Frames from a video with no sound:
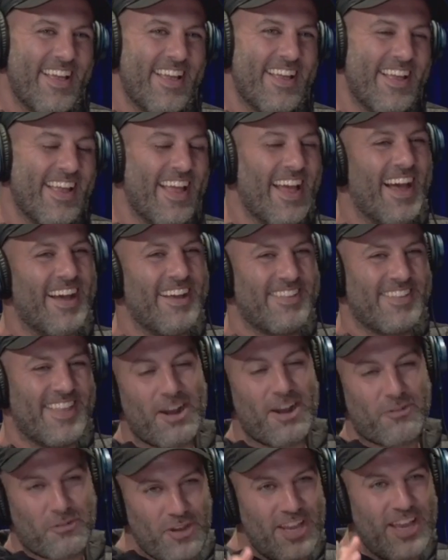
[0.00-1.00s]
Yeah, they're
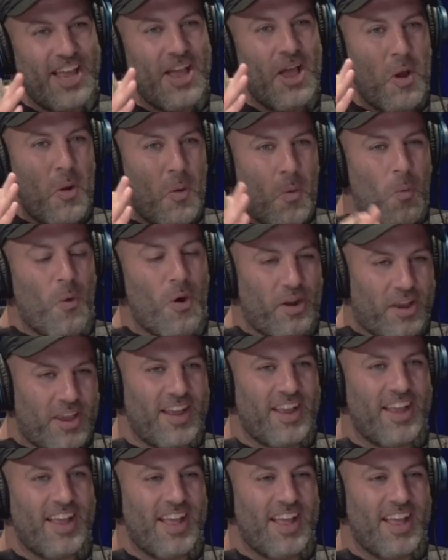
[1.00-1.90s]
actually working.